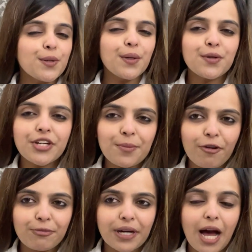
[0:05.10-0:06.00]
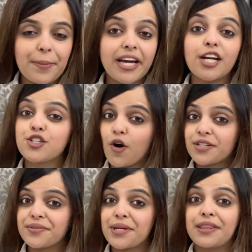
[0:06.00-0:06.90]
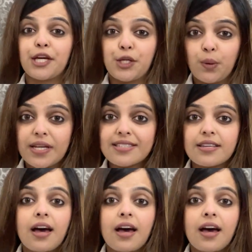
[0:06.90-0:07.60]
you dream of becoming a doctor in the US?